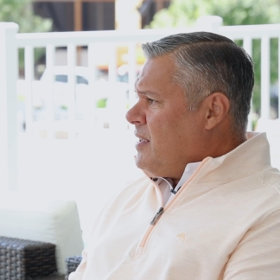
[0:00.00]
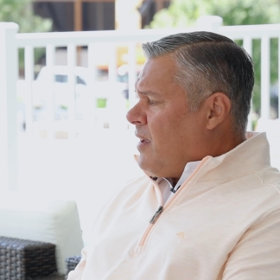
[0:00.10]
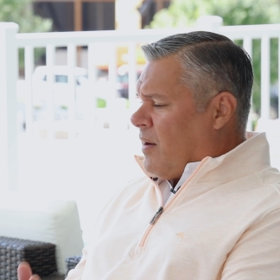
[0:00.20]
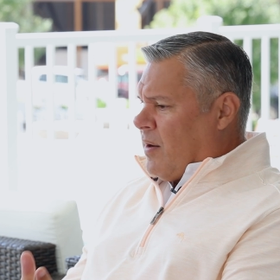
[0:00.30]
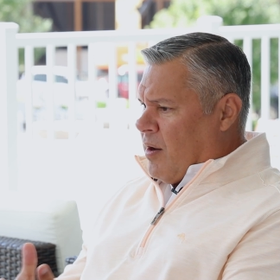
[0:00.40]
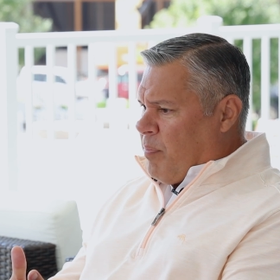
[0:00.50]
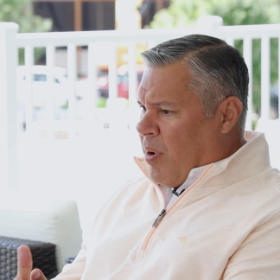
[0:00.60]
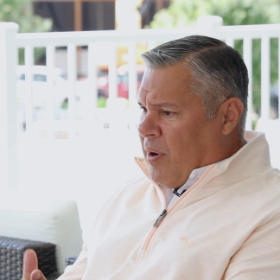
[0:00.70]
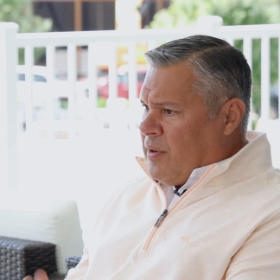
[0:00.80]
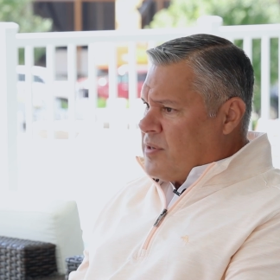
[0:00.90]
our
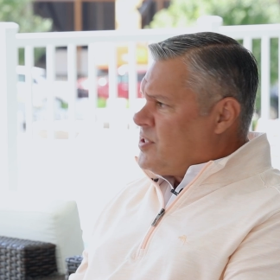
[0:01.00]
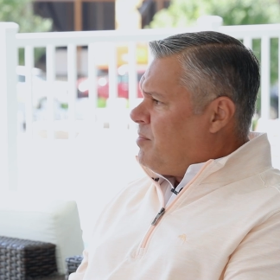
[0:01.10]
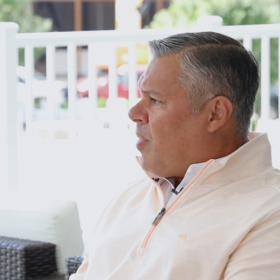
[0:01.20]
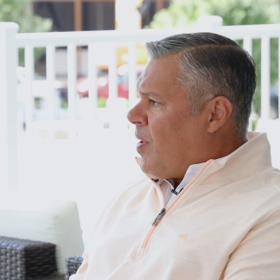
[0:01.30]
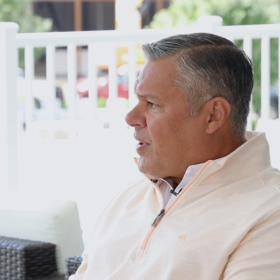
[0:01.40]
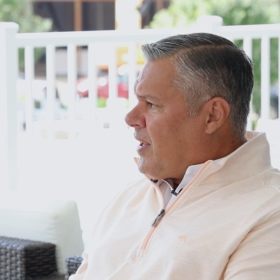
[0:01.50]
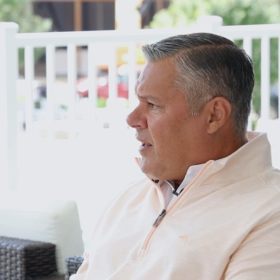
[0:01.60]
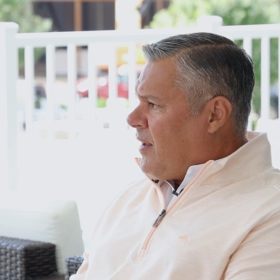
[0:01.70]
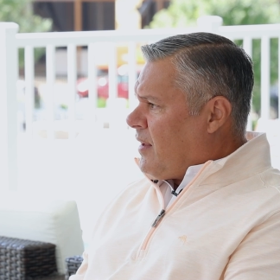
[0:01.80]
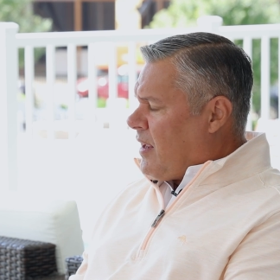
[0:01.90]
partners in
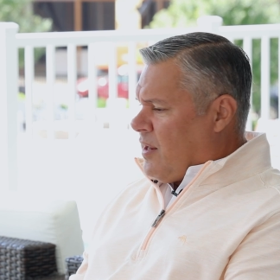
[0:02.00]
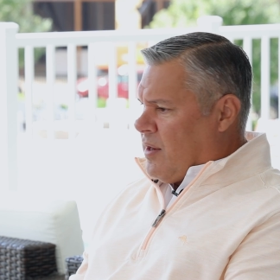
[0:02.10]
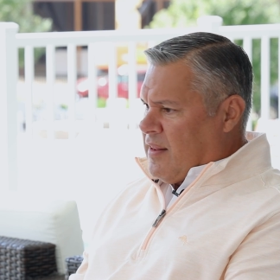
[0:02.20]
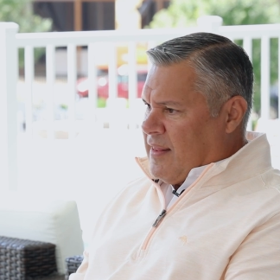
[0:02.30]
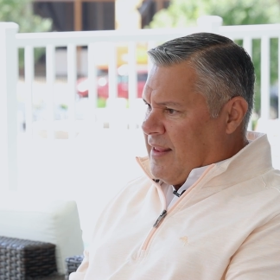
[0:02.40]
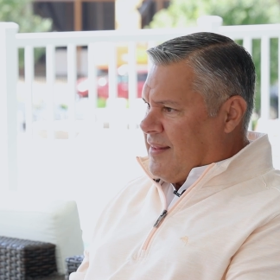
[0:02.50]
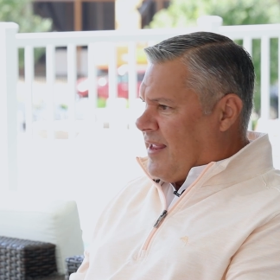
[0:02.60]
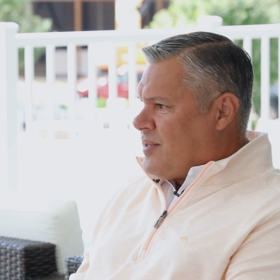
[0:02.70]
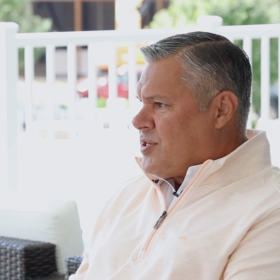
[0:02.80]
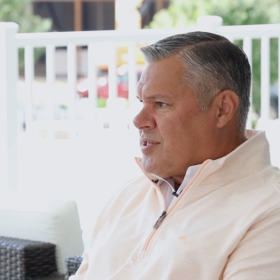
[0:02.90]
marketing,
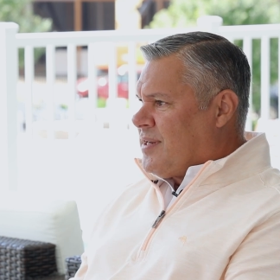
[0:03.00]
they just,